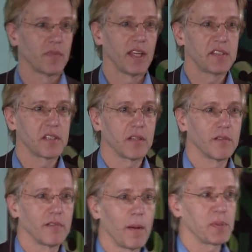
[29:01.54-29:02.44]
It's a
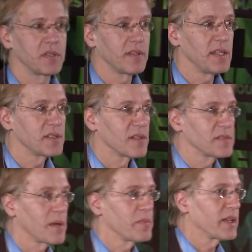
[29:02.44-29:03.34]
representation of
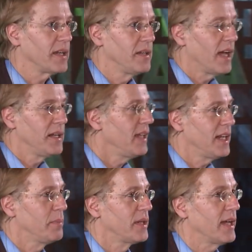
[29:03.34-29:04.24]
something. Any, any,
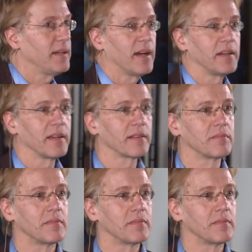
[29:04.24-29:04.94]
anybody, any idea?